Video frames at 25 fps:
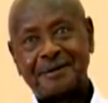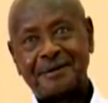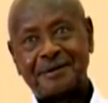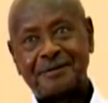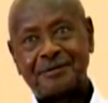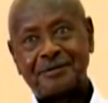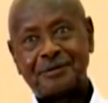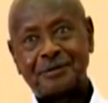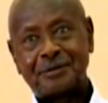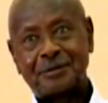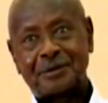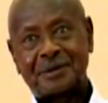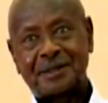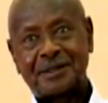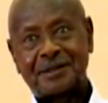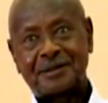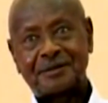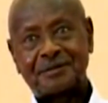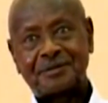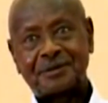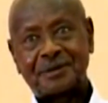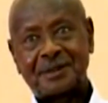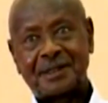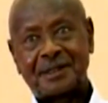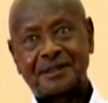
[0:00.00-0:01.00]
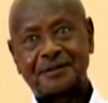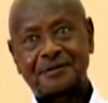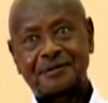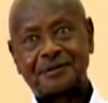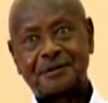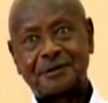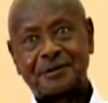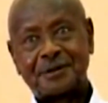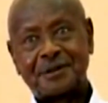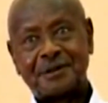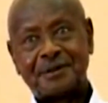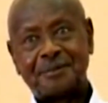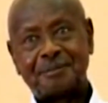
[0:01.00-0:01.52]
If you look at the figures
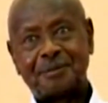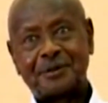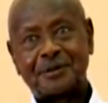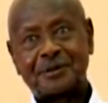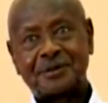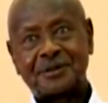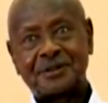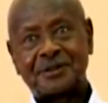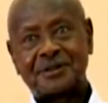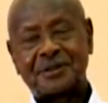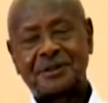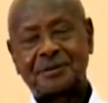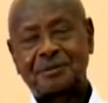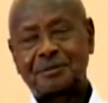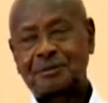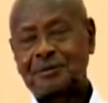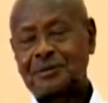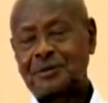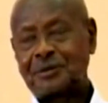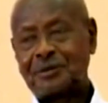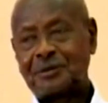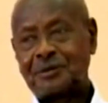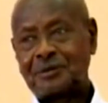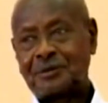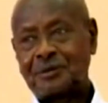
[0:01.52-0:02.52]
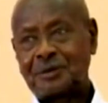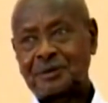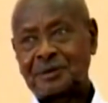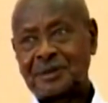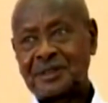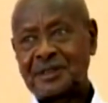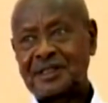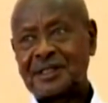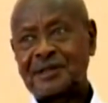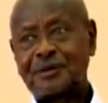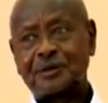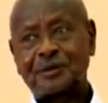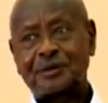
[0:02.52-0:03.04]
for the imports, it's a,
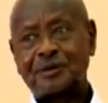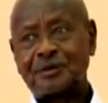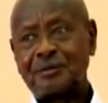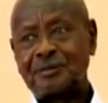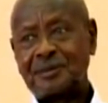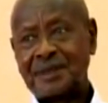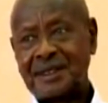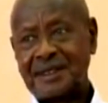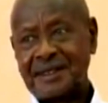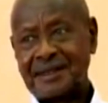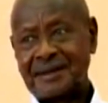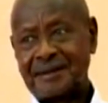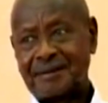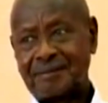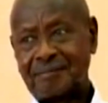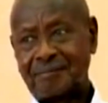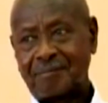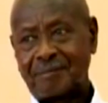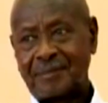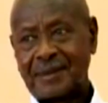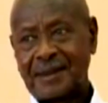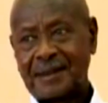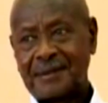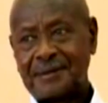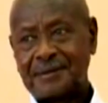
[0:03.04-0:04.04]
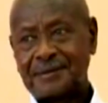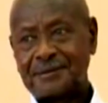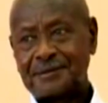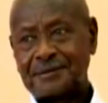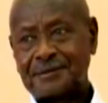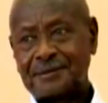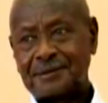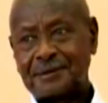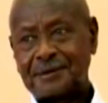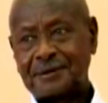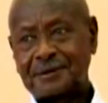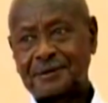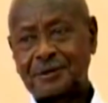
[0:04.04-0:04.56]
quite a lot of money
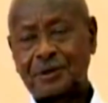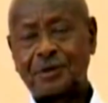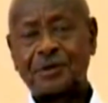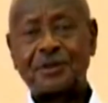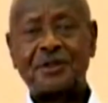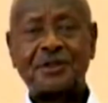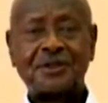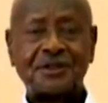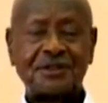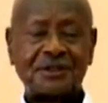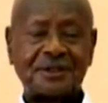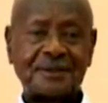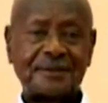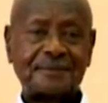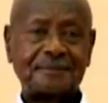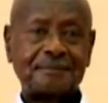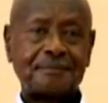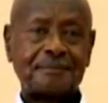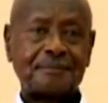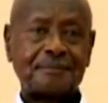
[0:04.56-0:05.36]
for clothes.